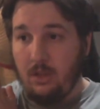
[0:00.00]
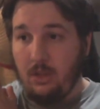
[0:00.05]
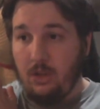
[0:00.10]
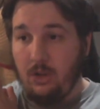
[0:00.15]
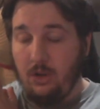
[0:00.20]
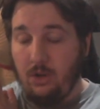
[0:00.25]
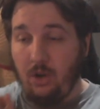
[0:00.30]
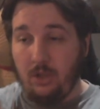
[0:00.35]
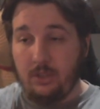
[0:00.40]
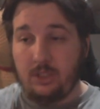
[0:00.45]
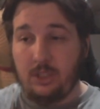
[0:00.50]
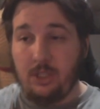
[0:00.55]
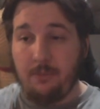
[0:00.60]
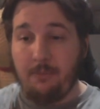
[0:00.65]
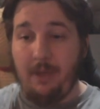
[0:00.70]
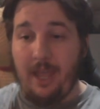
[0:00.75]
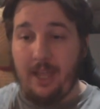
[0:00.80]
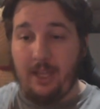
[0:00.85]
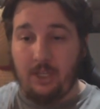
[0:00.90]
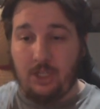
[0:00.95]
Not to
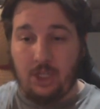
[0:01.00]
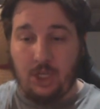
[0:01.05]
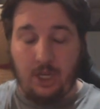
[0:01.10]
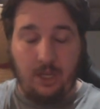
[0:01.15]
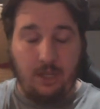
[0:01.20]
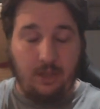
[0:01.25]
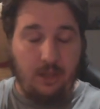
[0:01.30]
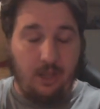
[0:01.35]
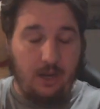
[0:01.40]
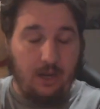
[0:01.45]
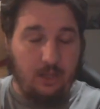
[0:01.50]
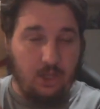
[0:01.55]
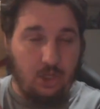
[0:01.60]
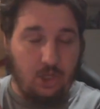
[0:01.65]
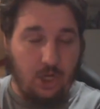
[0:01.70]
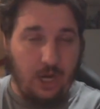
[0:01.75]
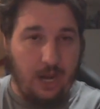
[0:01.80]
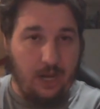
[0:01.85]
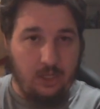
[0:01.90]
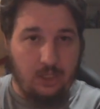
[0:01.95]
mention that it's
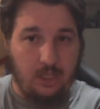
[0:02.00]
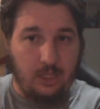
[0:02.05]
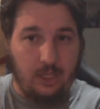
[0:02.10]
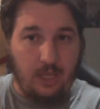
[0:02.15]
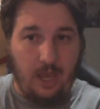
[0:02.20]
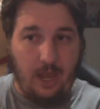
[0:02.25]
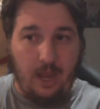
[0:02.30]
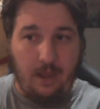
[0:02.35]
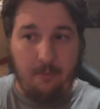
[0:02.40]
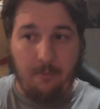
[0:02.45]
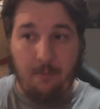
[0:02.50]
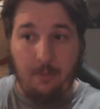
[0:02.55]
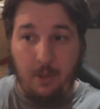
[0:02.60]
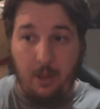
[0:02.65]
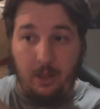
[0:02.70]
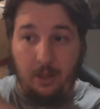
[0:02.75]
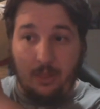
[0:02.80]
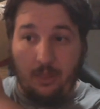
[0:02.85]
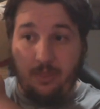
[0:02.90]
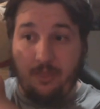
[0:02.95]
changed the game,
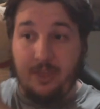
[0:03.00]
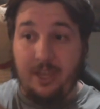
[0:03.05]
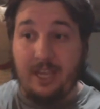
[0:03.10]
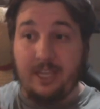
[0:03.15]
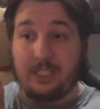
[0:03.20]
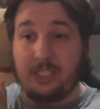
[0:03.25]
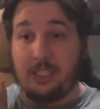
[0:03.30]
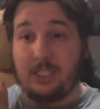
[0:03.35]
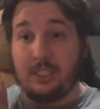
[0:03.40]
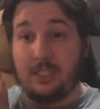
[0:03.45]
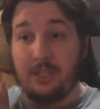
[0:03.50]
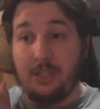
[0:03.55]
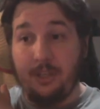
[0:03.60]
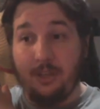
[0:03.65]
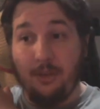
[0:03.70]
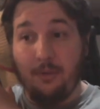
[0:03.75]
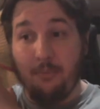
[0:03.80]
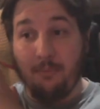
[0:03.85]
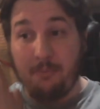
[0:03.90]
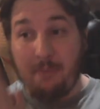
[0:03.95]
but this
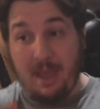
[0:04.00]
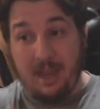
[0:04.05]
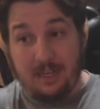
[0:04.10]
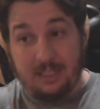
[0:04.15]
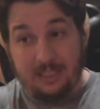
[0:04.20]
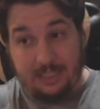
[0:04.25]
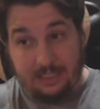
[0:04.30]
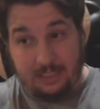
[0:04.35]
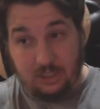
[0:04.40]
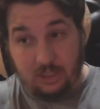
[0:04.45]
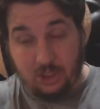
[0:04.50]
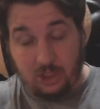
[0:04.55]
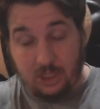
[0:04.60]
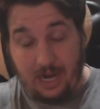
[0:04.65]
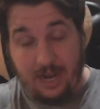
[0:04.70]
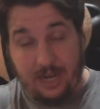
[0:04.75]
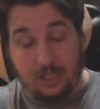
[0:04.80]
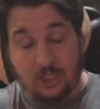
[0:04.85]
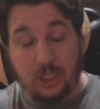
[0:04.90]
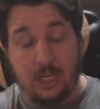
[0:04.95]
metal
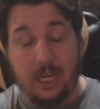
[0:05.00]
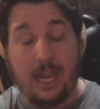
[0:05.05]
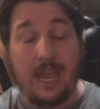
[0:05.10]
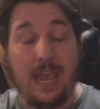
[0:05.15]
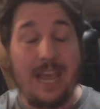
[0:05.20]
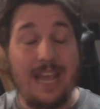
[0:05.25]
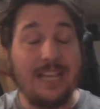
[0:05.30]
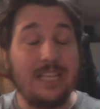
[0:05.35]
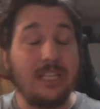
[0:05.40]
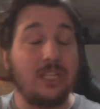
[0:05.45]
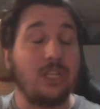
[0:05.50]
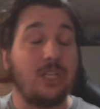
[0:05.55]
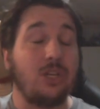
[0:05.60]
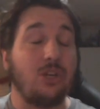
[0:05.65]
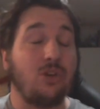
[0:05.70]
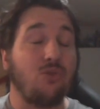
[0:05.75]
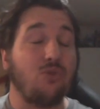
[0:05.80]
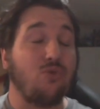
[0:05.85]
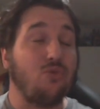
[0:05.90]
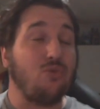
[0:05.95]
exchange is
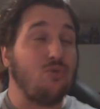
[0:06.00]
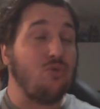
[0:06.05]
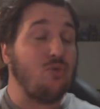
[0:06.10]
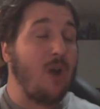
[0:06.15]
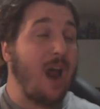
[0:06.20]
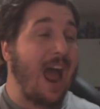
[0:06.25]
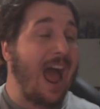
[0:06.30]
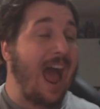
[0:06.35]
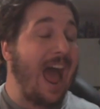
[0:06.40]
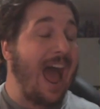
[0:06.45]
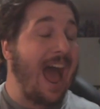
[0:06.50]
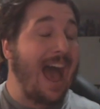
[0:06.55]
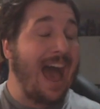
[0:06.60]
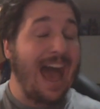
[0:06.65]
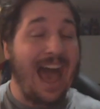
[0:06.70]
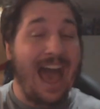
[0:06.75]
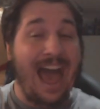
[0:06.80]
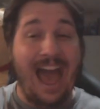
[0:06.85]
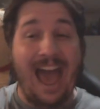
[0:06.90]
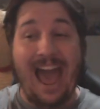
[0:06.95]

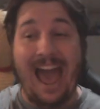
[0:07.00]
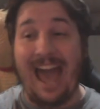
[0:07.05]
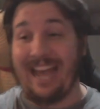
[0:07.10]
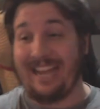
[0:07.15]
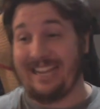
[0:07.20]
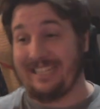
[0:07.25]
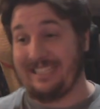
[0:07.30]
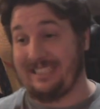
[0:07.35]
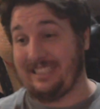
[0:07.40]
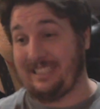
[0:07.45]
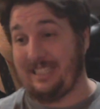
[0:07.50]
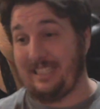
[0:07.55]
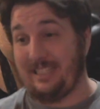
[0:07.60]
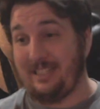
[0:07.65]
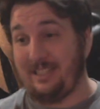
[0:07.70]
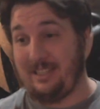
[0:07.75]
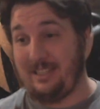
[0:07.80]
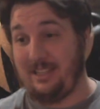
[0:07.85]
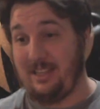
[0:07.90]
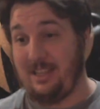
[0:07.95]
cracked.
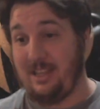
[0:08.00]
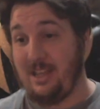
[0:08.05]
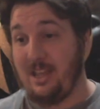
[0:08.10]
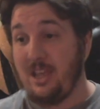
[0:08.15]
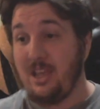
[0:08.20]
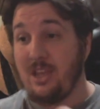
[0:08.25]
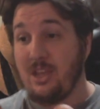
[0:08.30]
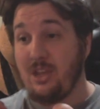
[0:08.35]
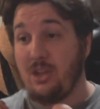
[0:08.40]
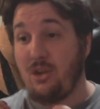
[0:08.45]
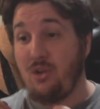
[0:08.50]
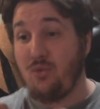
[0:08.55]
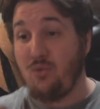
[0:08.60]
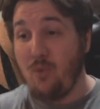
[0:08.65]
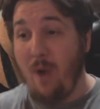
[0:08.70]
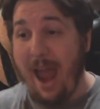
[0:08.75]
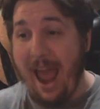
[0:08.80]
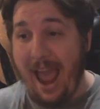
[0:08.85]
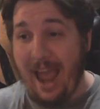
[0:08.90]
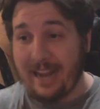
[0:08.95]

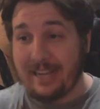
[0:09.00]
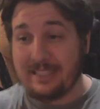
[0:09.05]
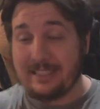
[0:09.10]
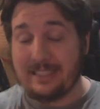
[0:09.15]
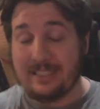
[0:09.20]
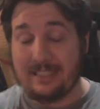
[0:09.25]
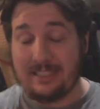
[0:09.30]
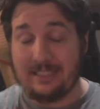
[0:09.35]
Cracked.